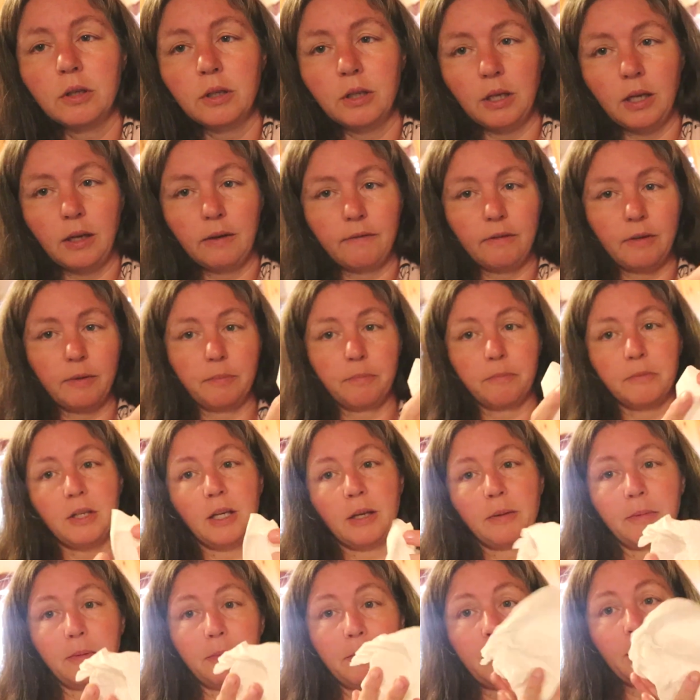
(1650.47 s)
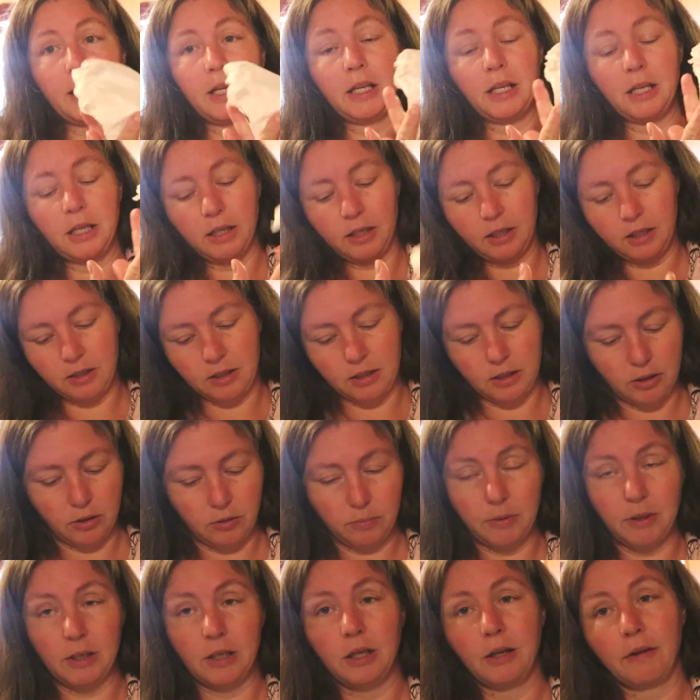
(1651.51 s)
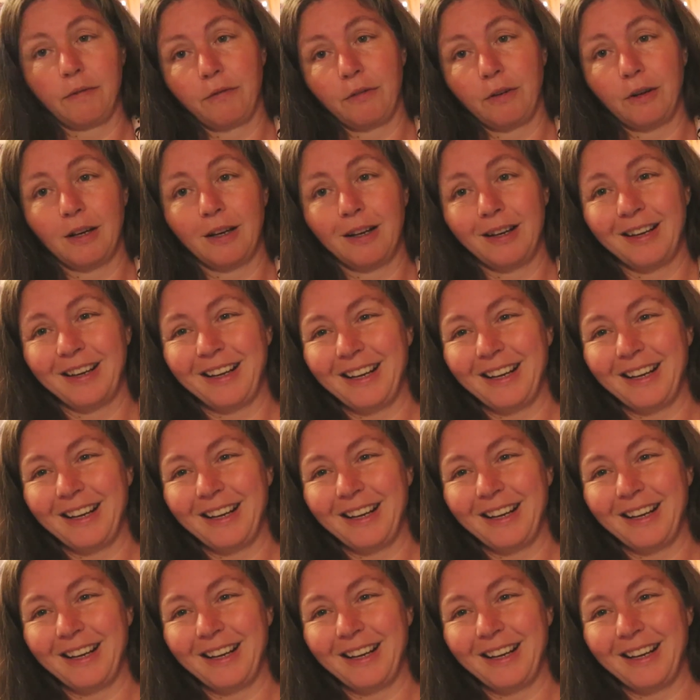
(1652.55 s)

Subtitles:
Every time I make it, it's a little bit different.